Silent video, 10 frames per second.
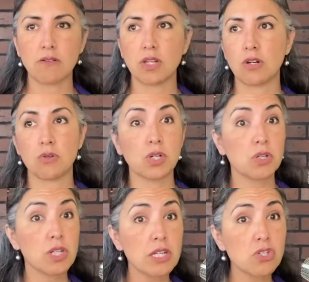you know,
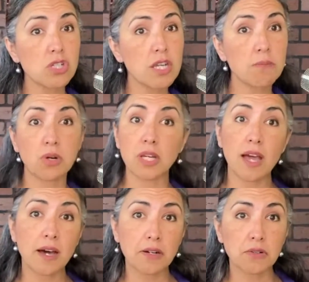herding sheep or
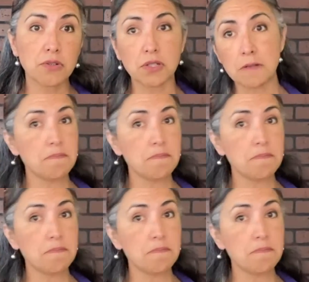cattle or